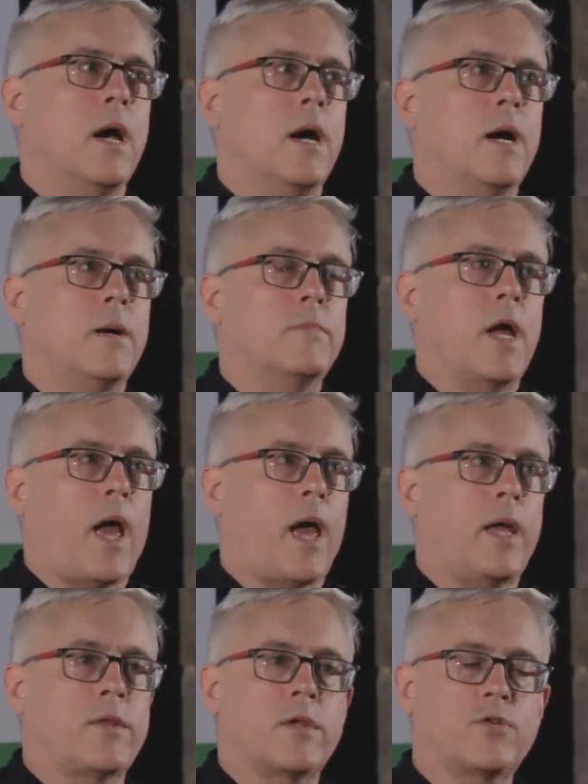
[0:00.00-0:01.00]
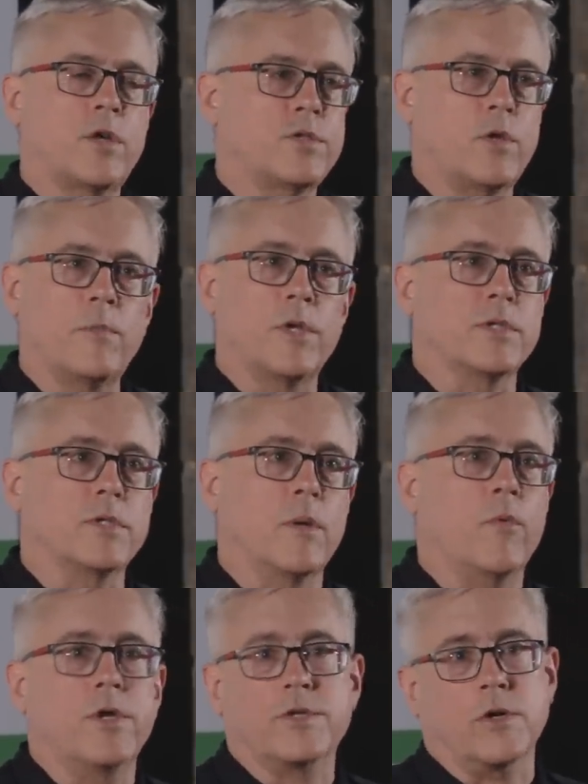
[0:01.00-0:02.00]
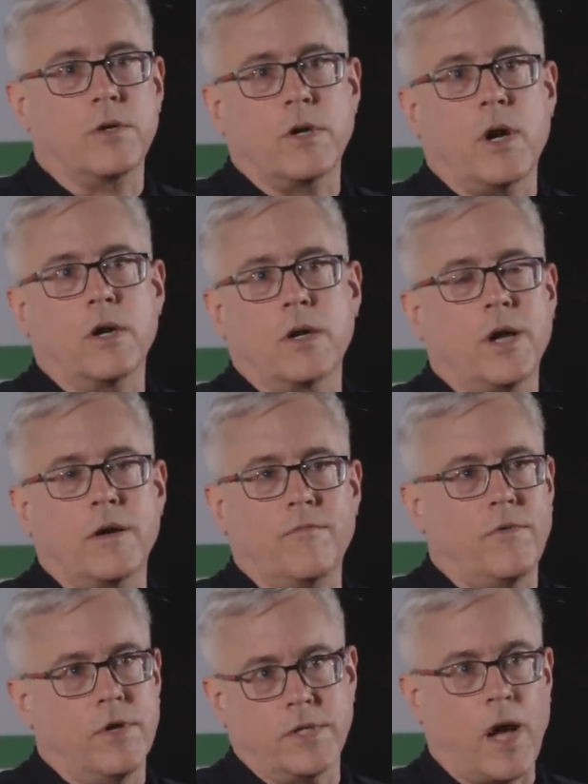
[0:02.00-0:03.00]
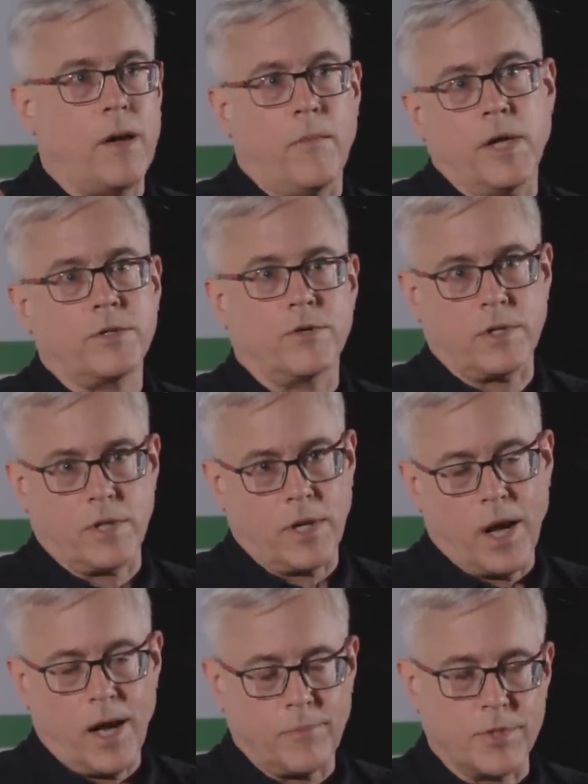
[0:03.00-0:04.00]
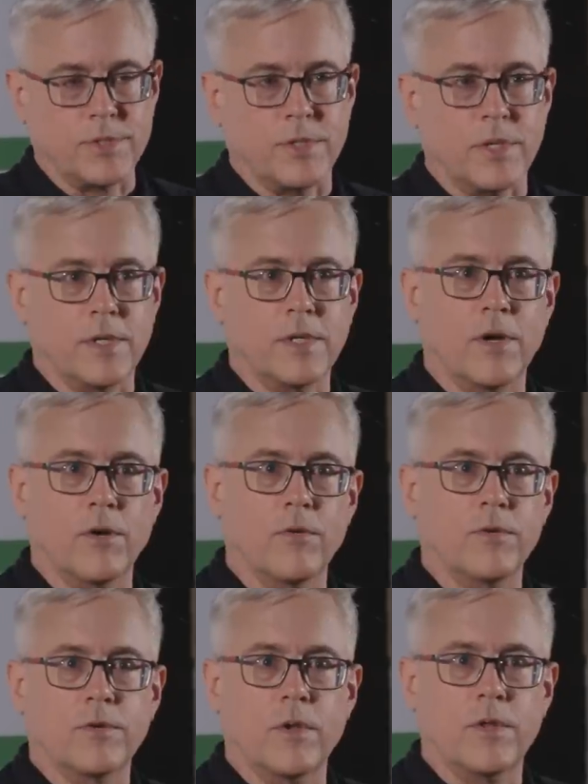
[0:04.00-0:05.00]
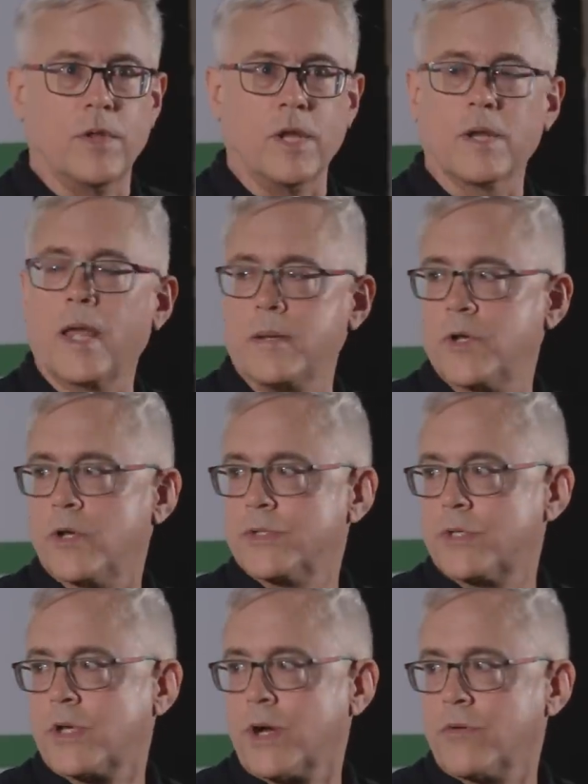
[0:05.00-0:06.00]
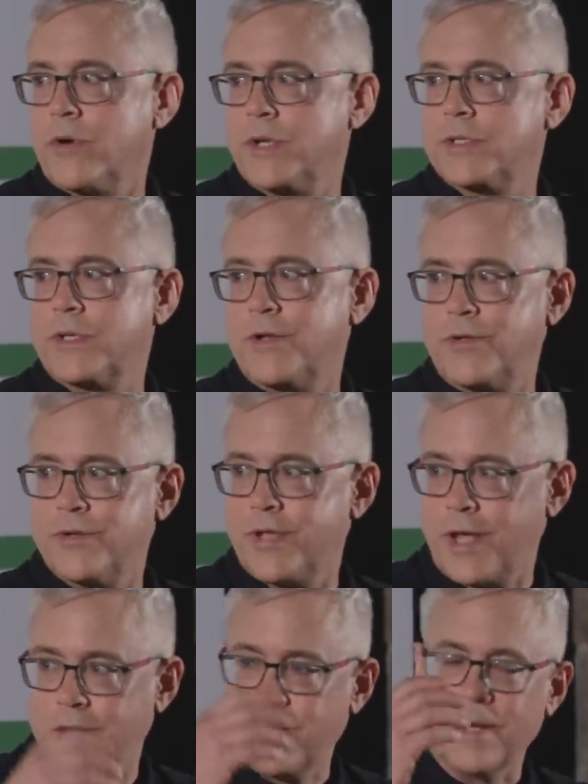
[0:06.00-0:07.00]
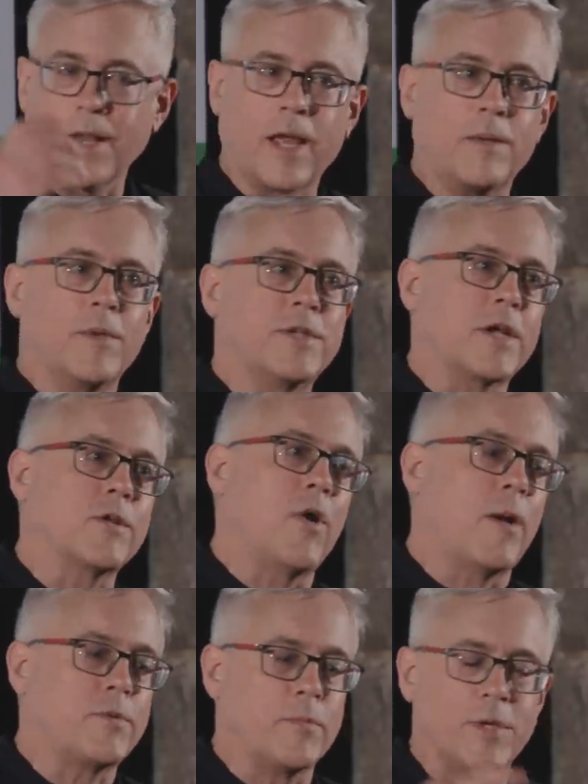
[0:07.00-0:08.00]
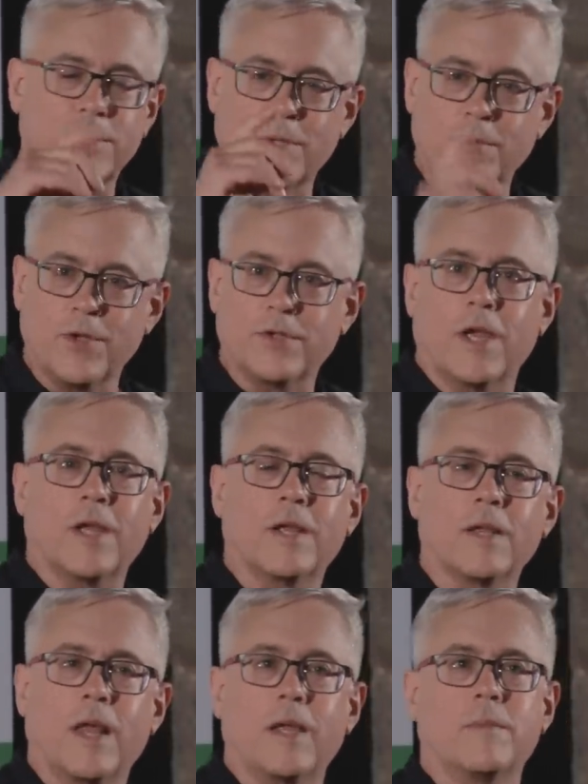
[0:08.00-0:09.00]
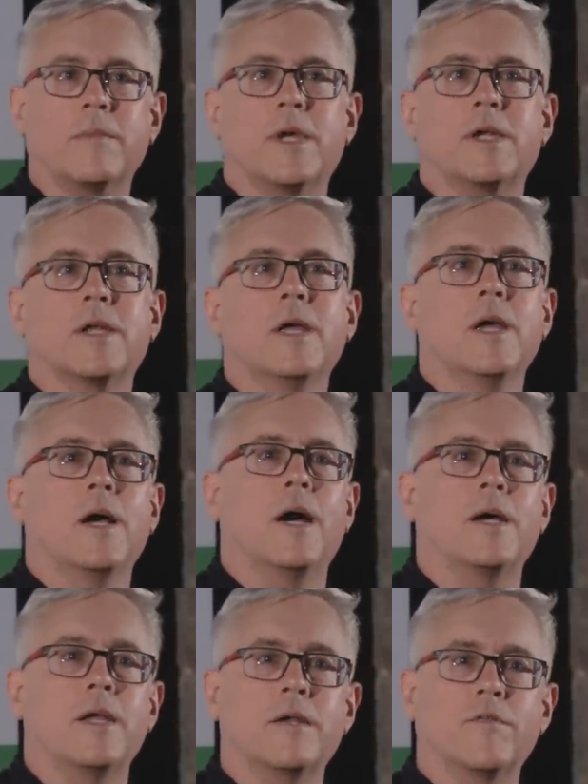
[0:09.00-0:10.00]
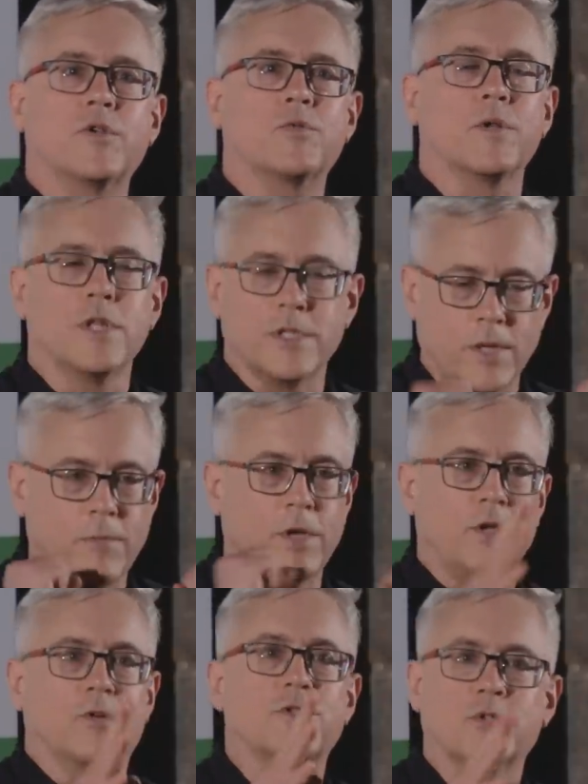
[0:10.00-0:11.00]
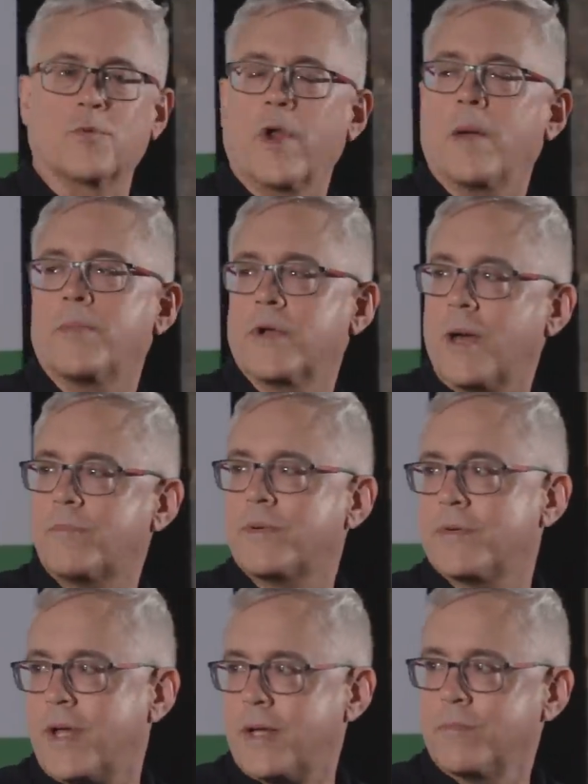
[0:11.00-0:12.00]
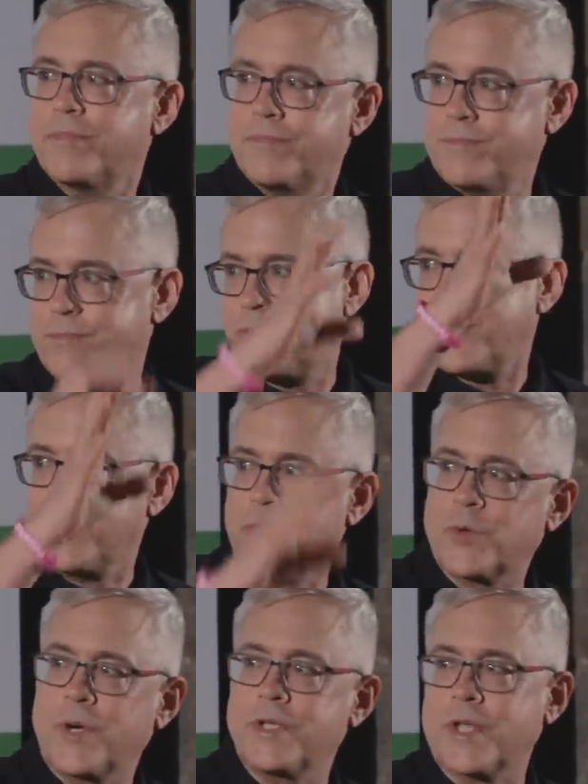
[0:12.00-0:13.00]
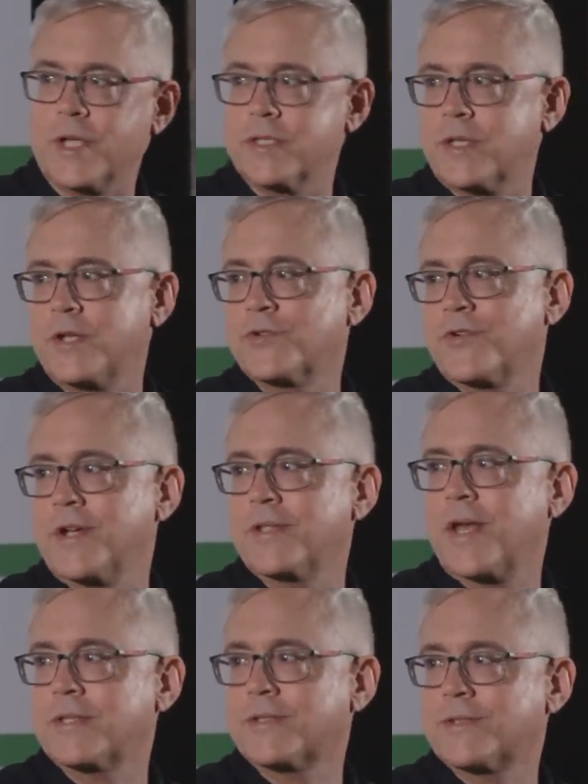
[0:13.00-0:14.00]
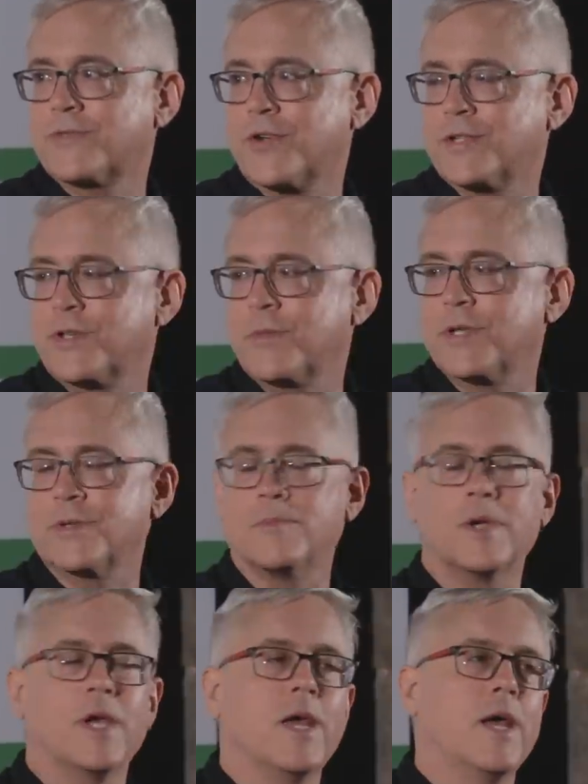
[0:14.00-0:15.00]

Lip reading: And the transhumanists in some ways are kind of diametrically opposite. They're the Enlightenment on steroids. You know, you take Enlightenment techno-optimism, you take Enlightenment individualism, and you just ramp it up and put it in the 22nd century, and that's transhumanism.